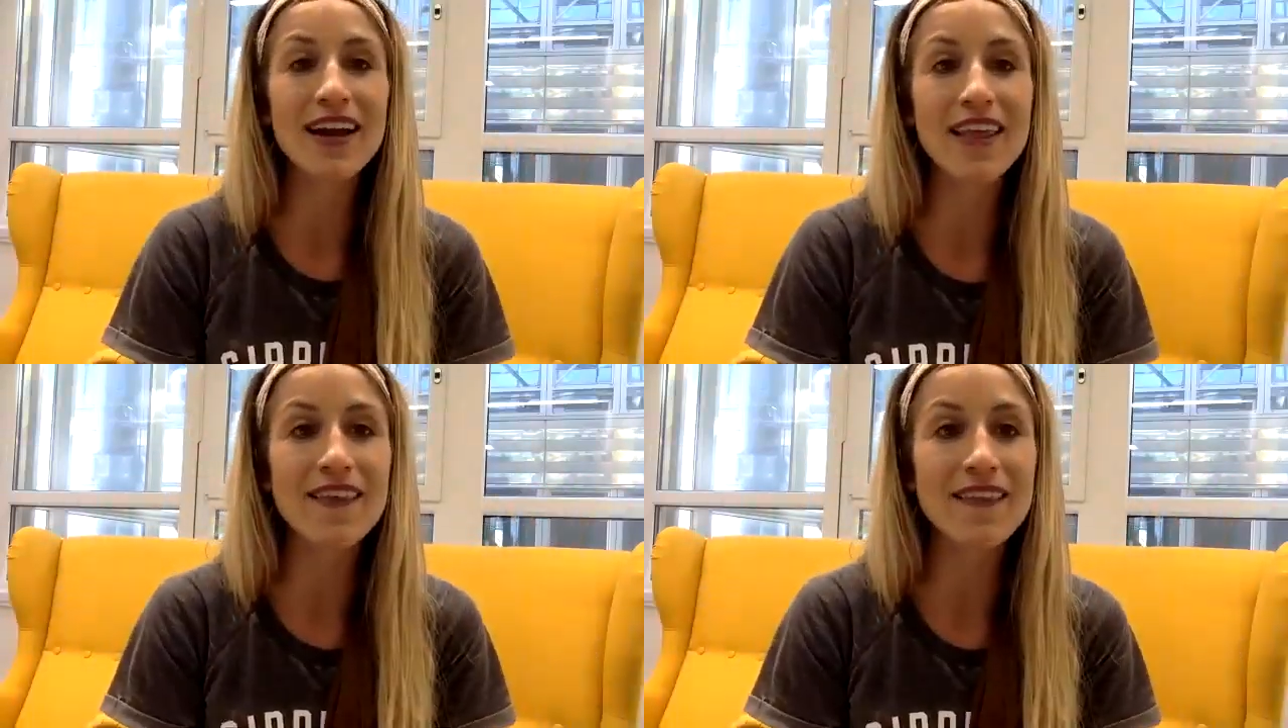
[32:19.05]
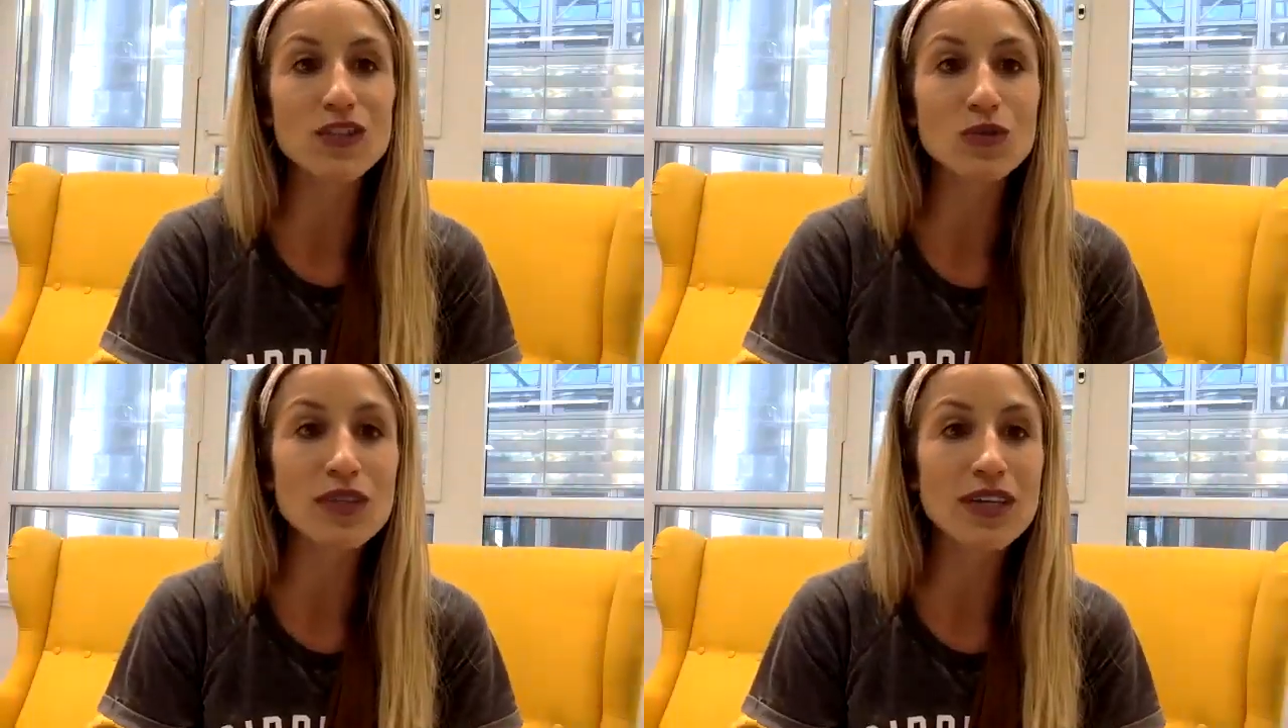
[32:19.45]
And I think
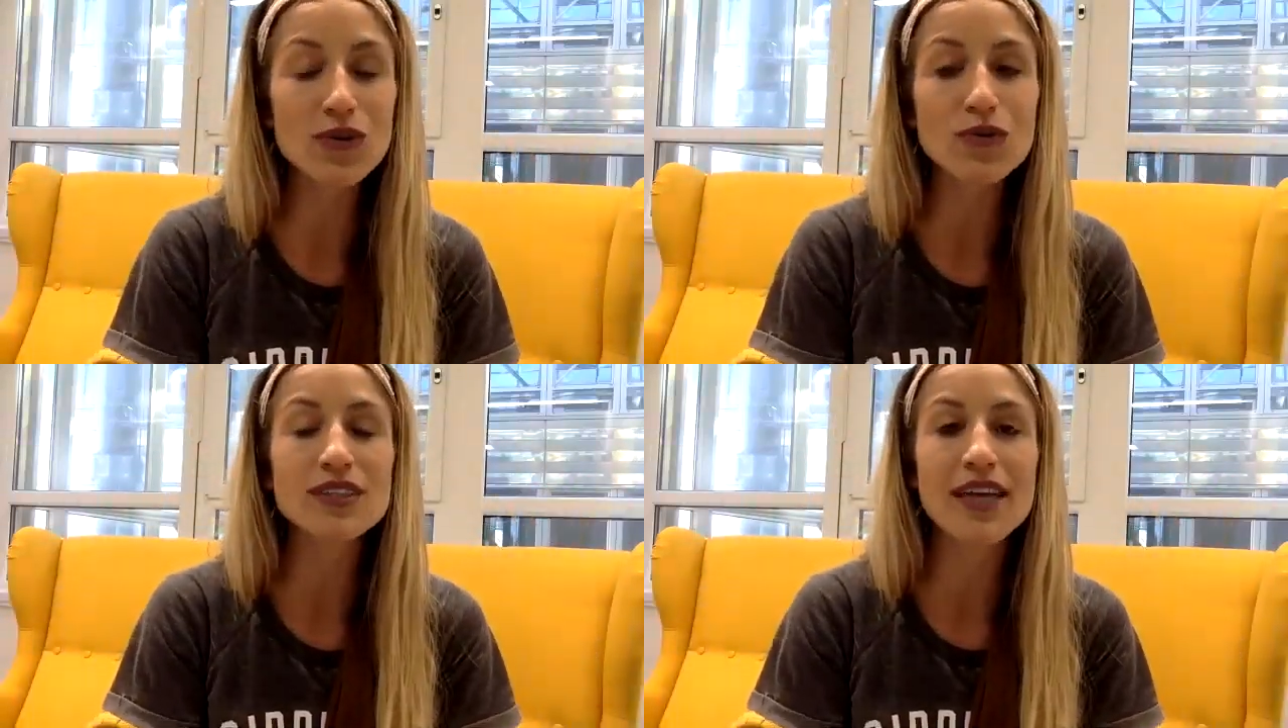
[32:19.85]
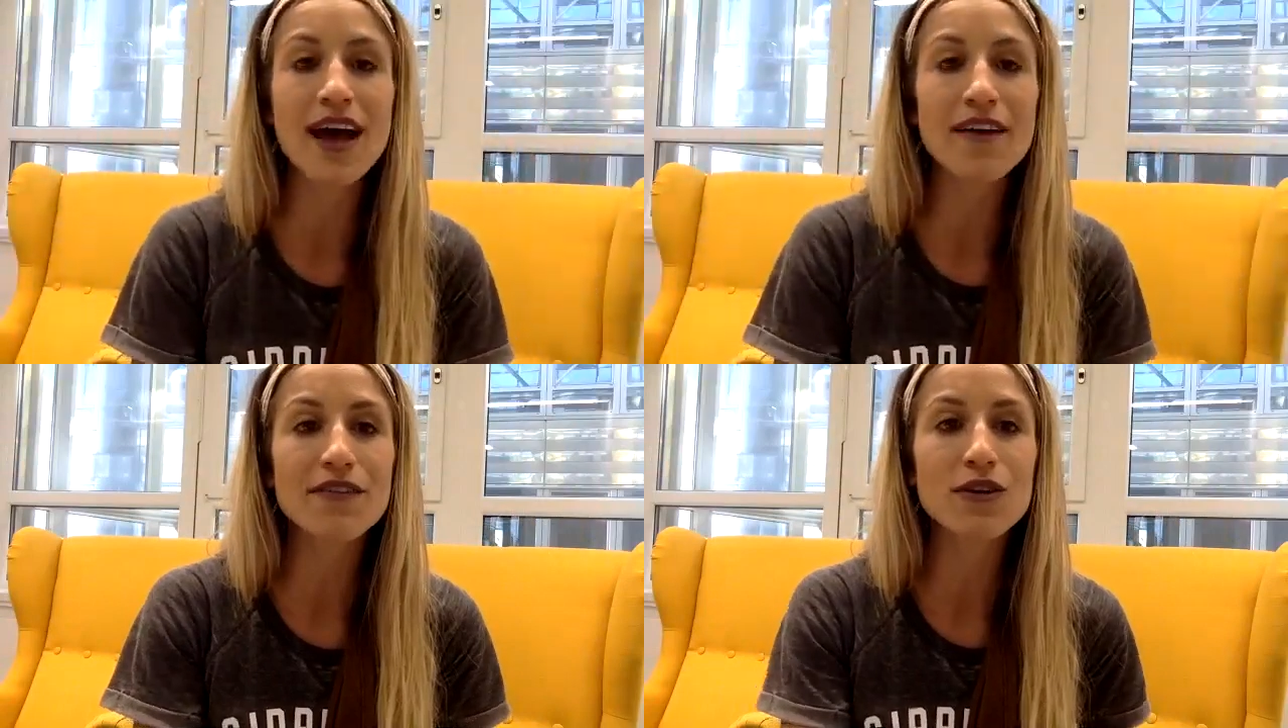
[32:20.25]
that's really cool to
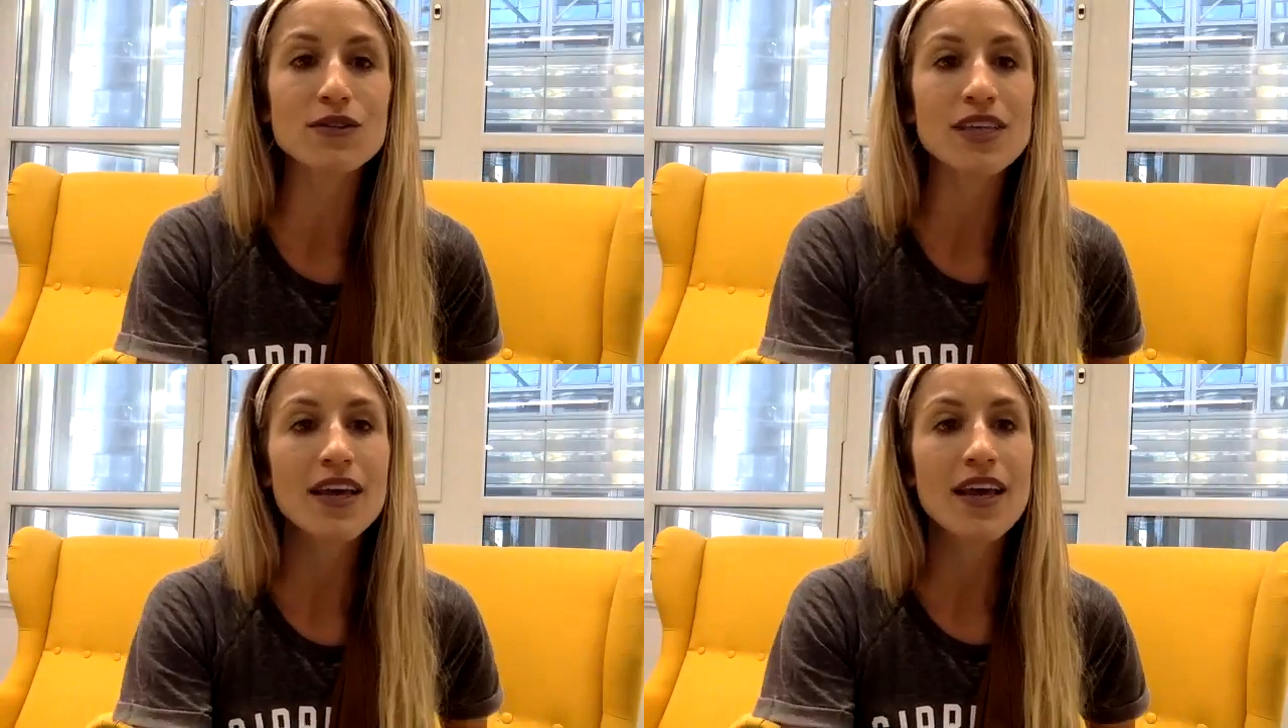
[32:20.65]
have those